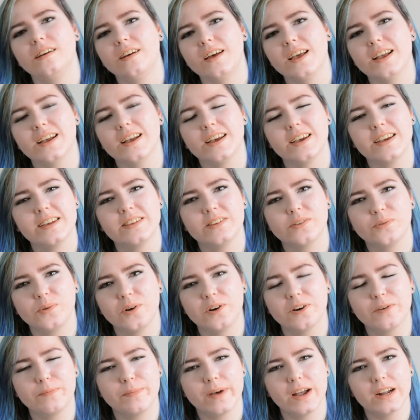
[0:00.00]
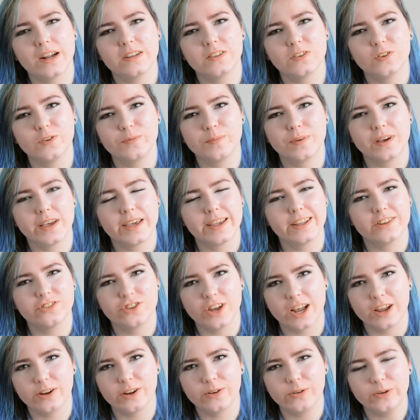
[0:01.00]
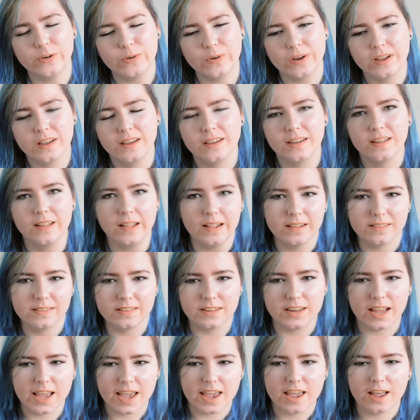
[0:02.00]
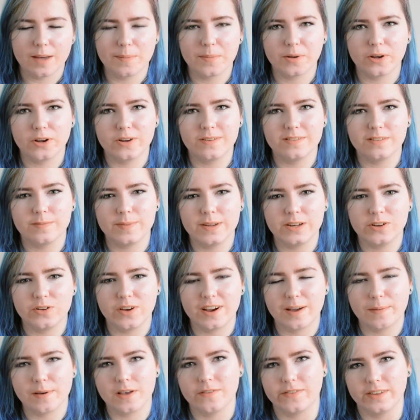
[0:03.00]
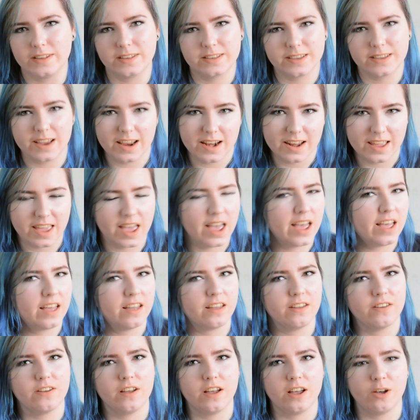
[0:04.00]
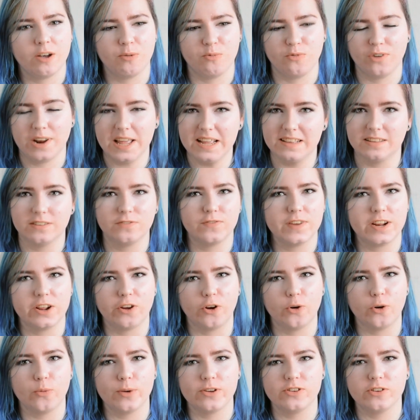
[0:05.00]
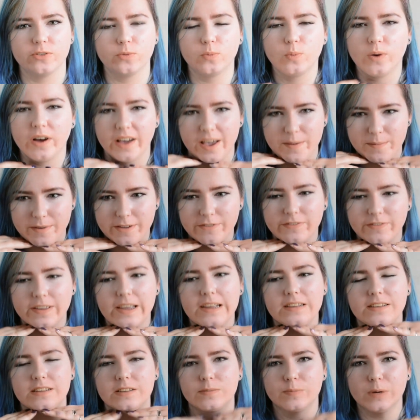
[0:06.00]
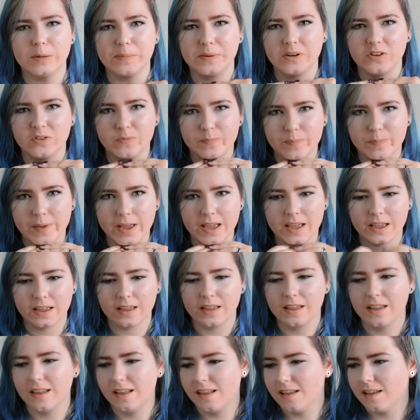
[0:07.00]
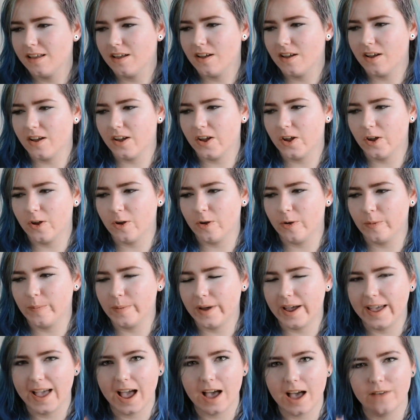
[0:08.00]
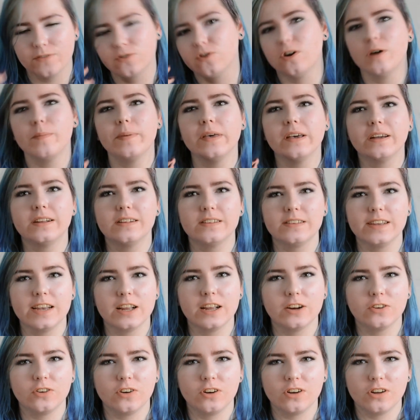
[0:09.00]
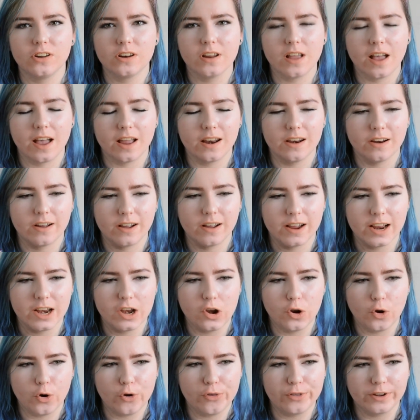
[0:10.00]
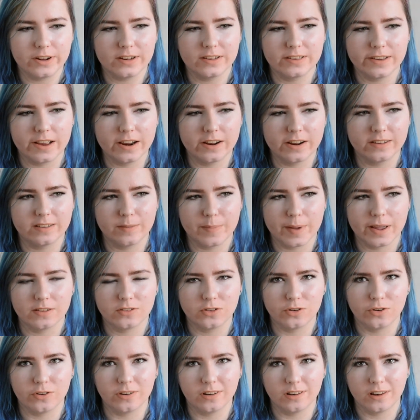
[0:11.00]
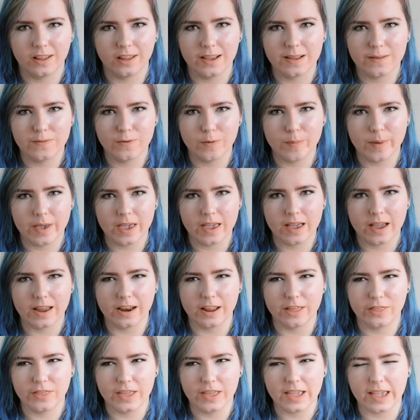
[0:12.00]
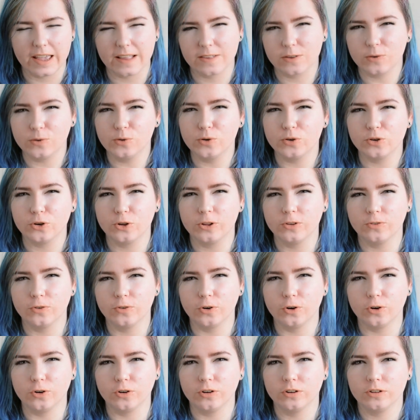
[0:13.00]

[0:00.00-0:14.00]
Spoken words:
Hi guys, welcome back to my channel. Today I'm going to be doing a bit of a skincare related video, which is why my face is pretty much bare. I have got a bit of concealer on and I know the concealer is a bit too light for me, and I think it's also the wrong